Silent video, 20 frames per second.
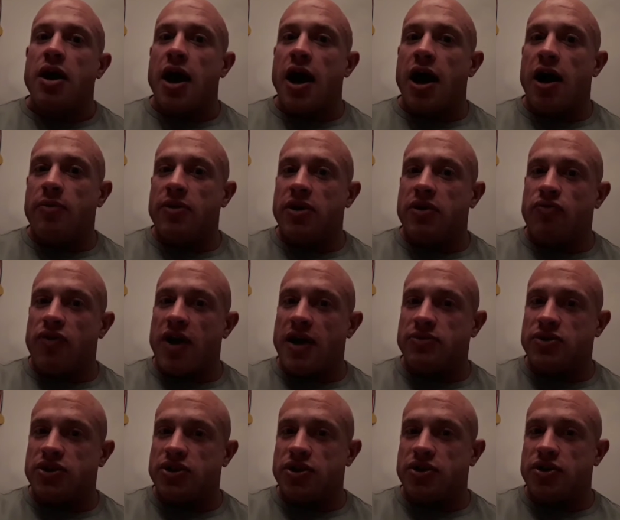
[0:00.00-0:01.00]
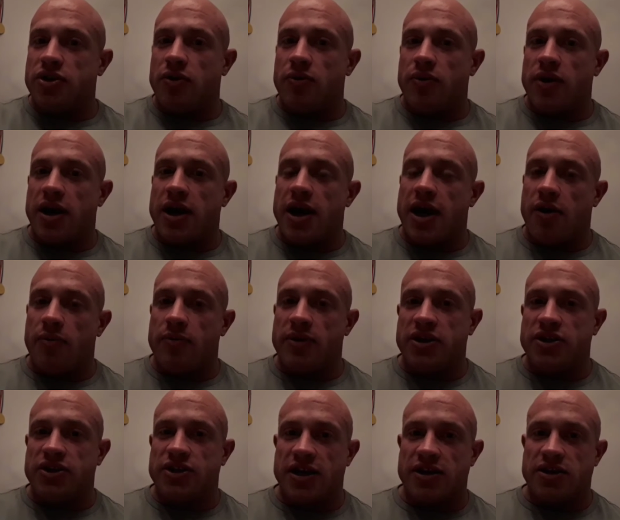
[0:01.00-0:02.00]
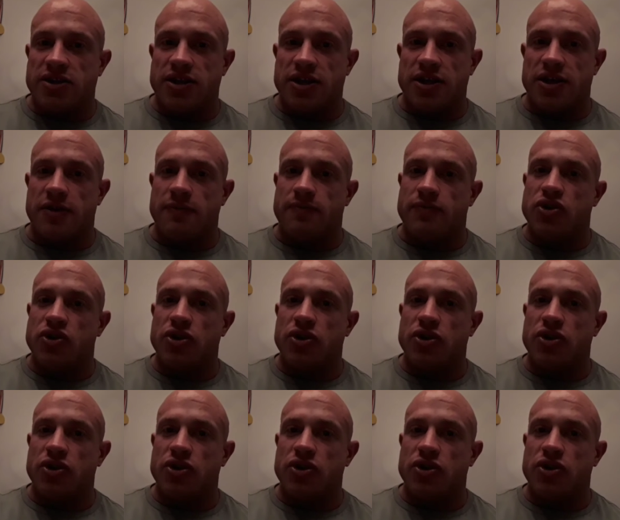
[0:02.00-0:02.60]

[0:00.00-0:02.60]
how many reps to do and how many sets to hit.